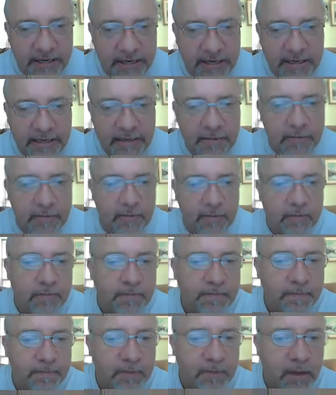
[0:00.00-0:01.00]
D,
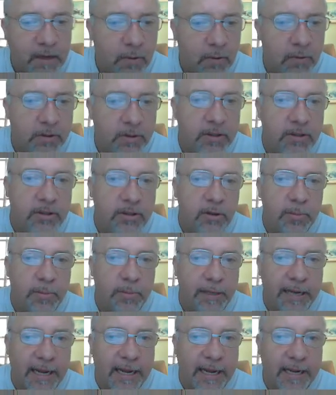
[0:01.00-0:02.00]
which is
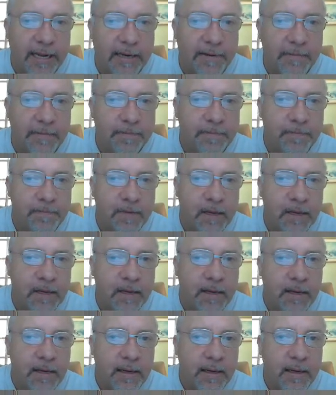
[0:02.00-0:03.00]
duplicate,
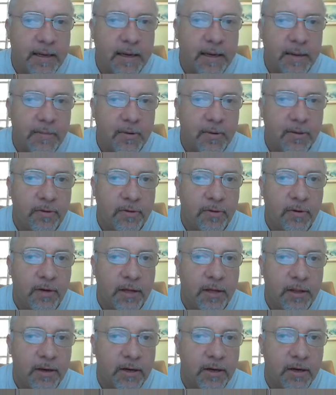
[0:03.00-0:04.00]
and I'm going to throw
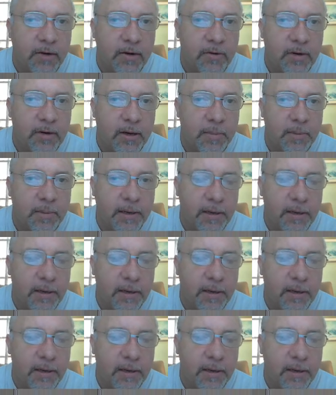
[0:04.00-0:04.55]
another cone up